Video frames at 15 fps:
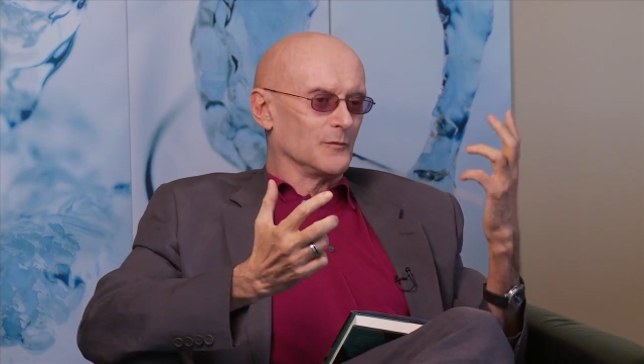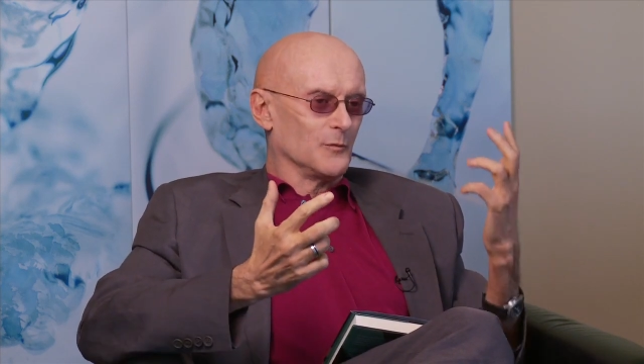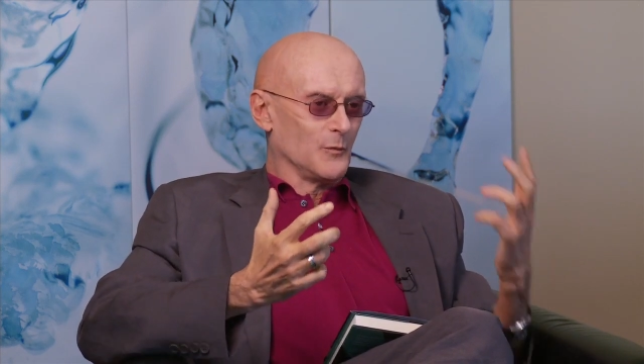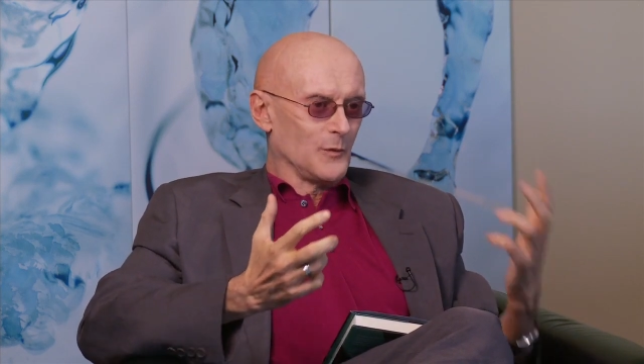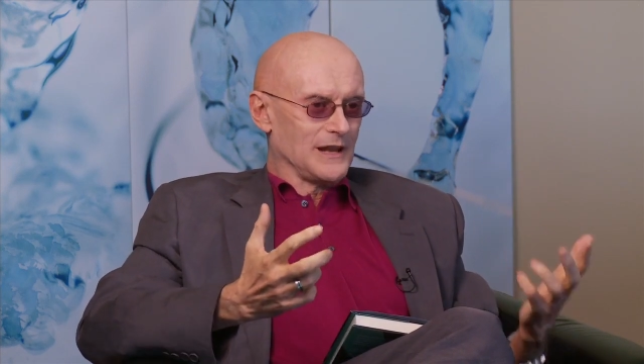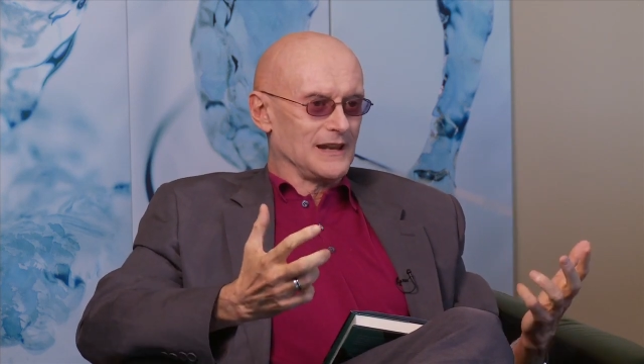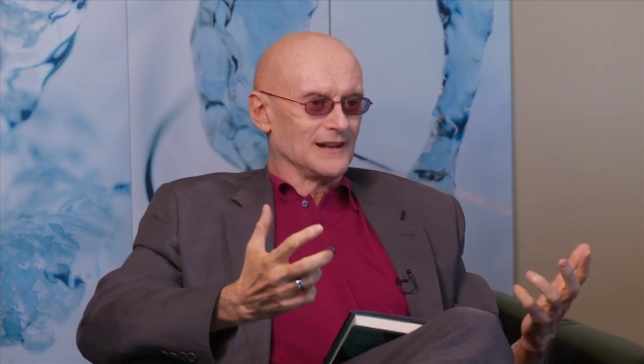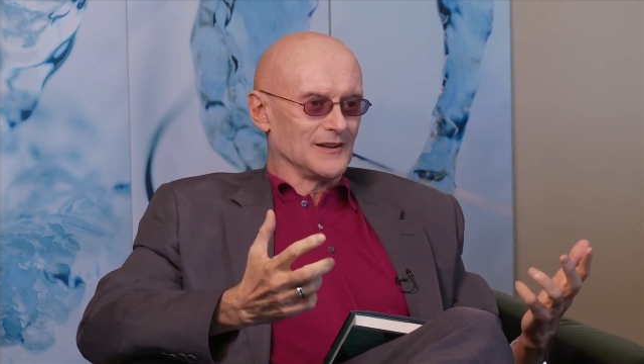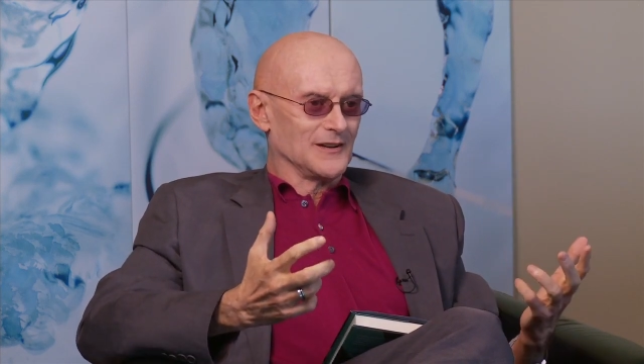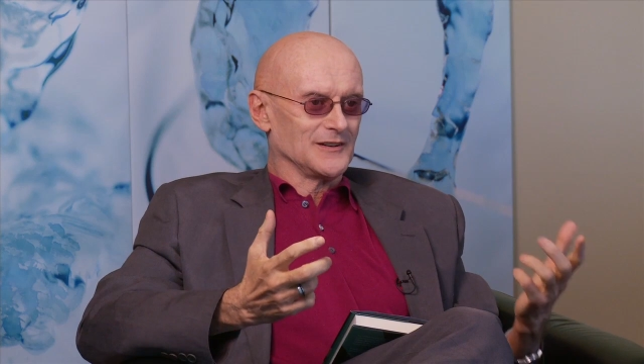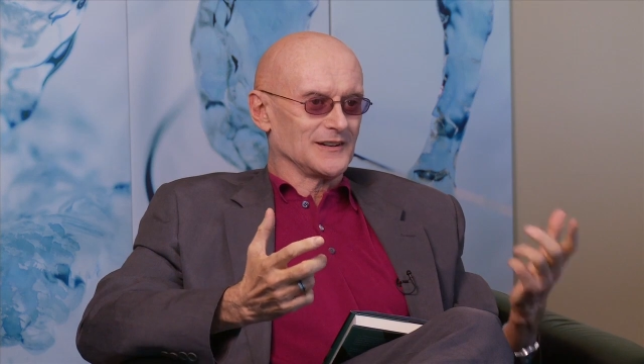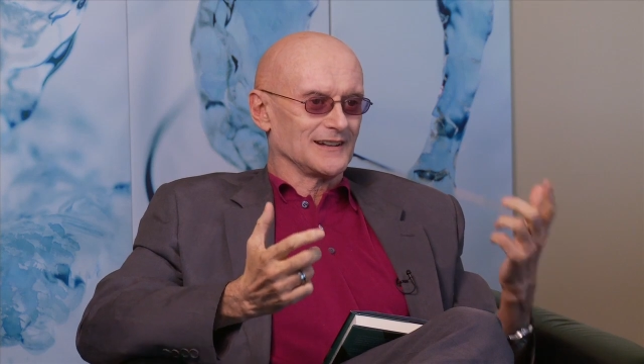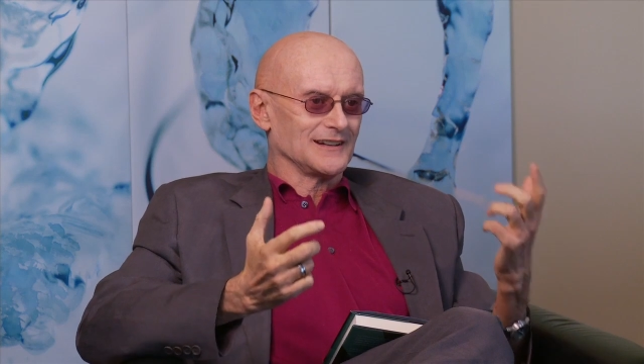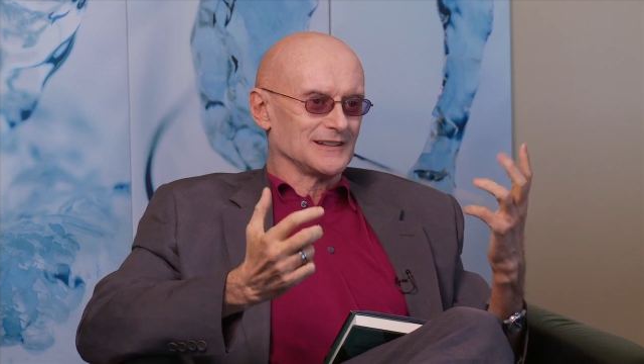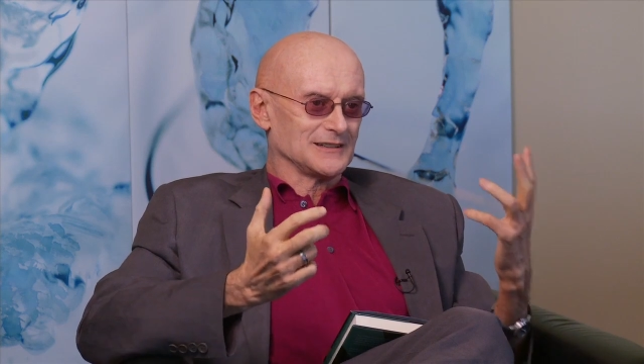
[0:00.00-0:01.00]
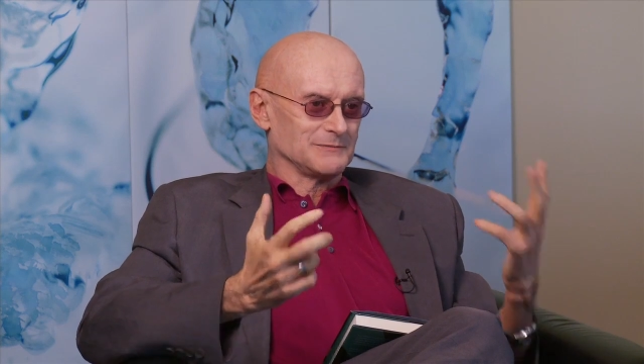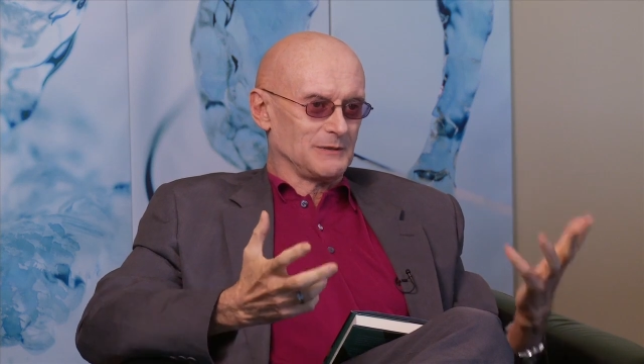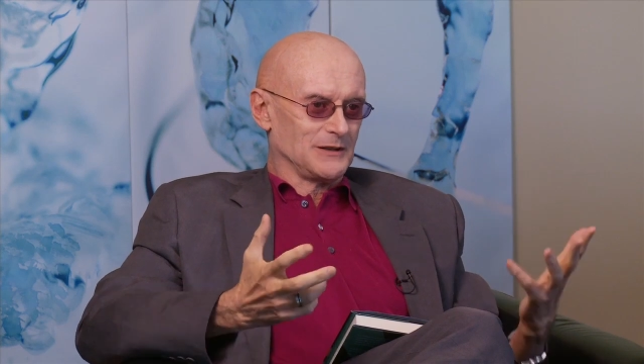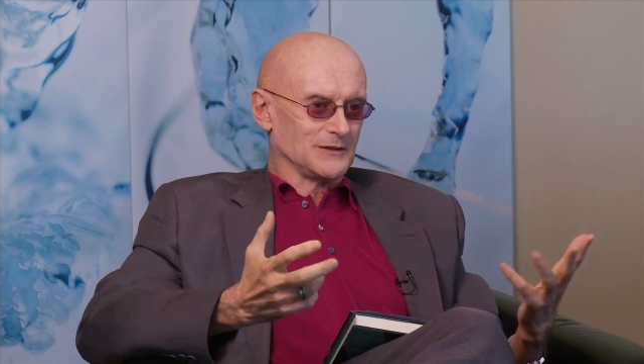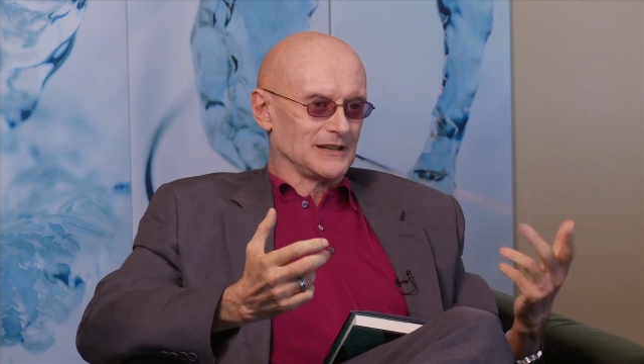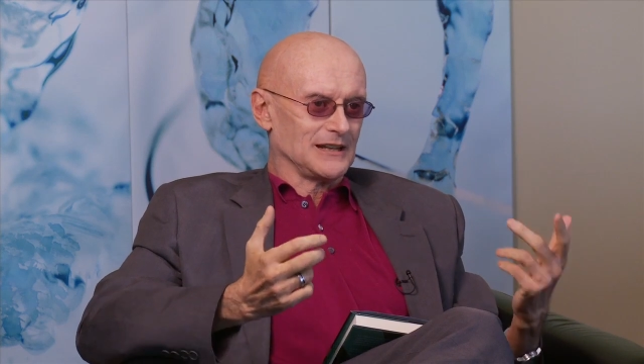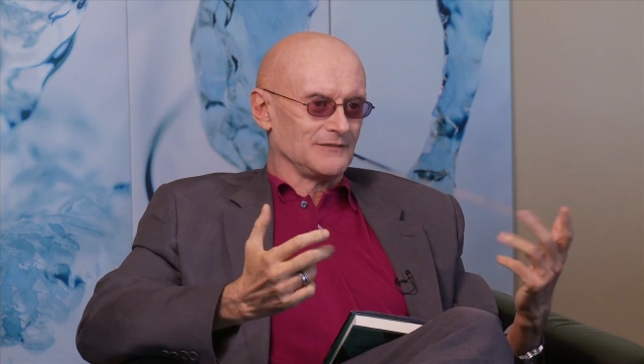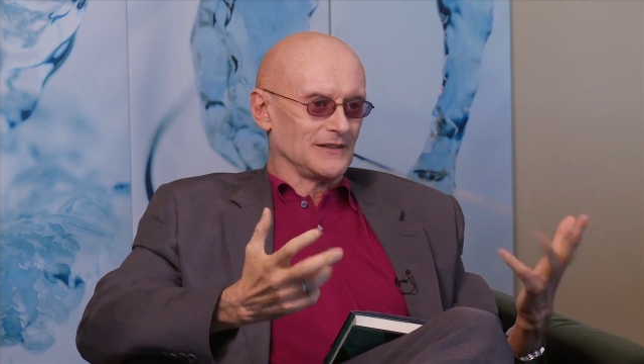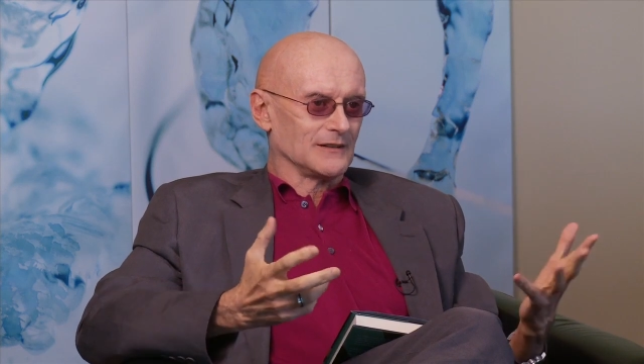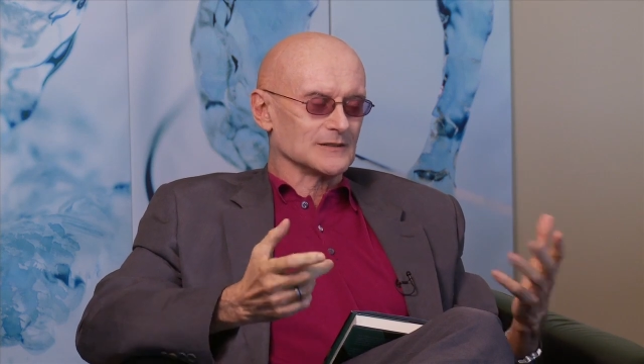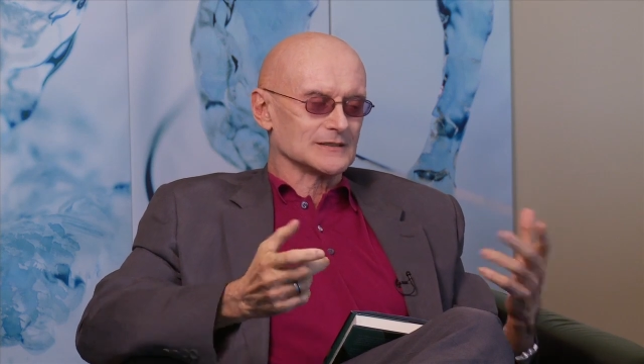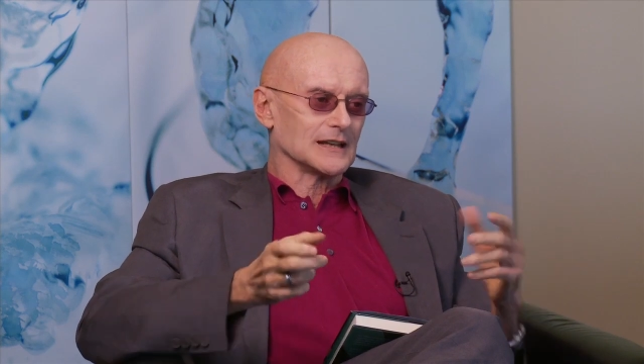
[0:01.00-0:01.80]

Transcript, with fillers: weird, spooky feeling.